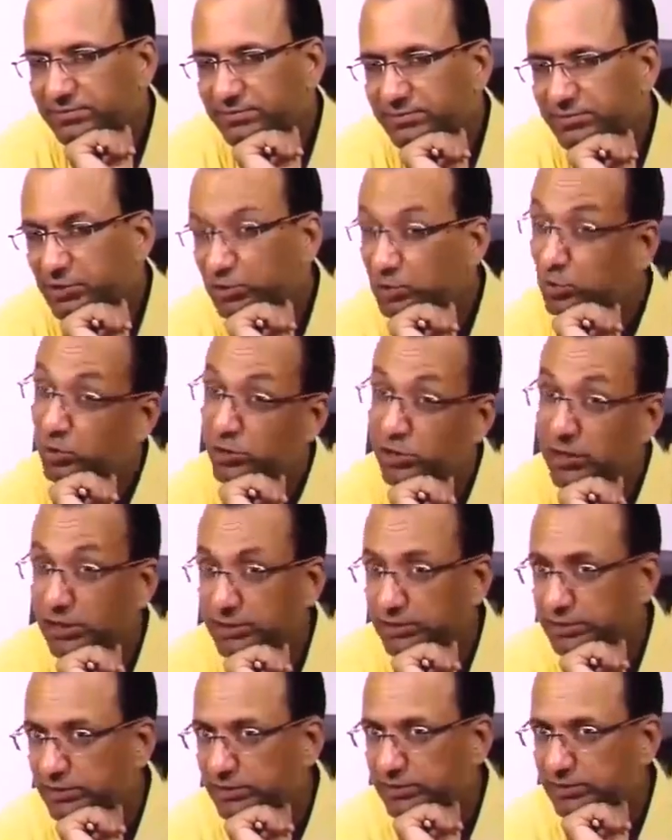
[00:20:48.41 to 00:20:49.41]
You know the
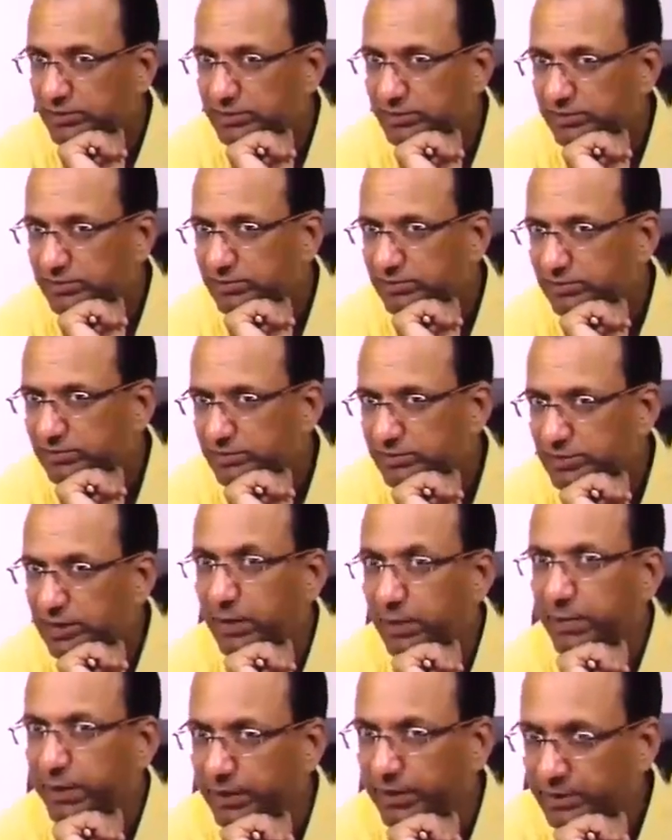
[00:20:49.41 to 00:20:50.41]
answer.
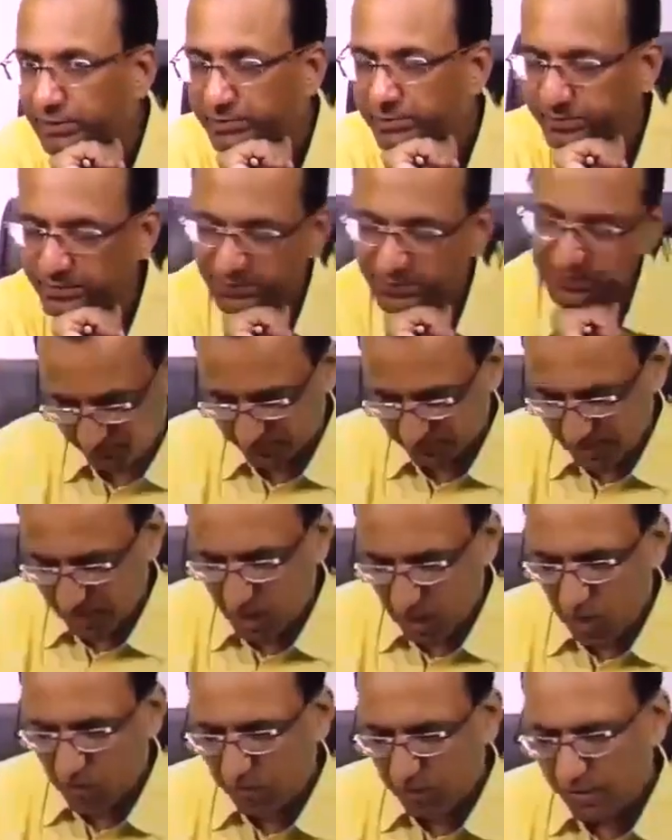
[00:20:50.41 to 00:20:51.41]
Tell me.
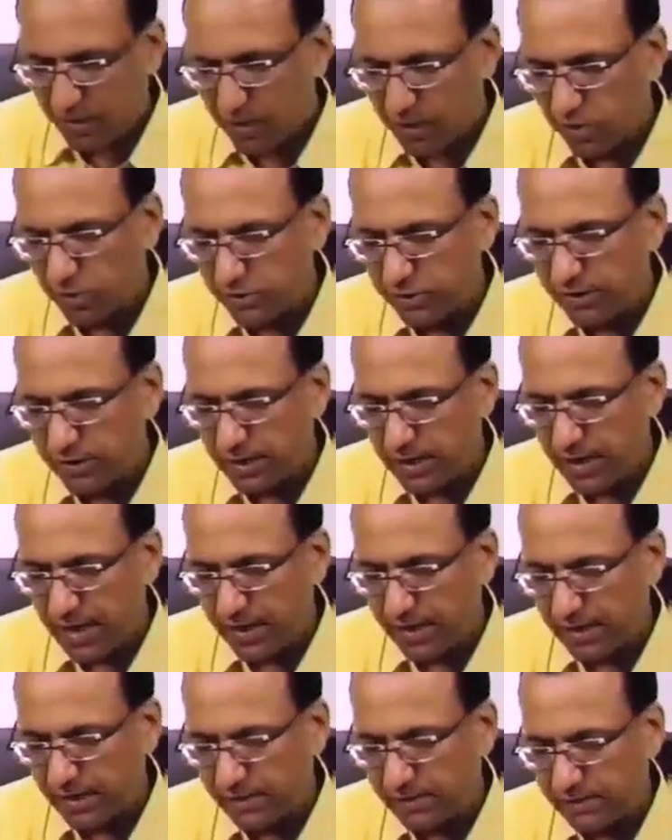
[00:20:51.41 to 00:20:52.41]
Where did you see the
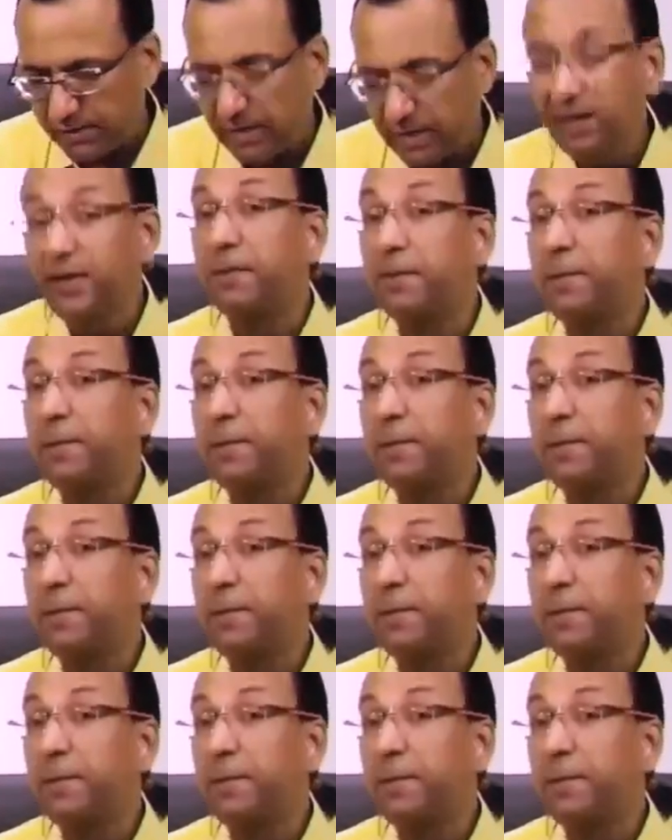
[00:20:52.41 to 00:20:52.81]
Langerhans cell?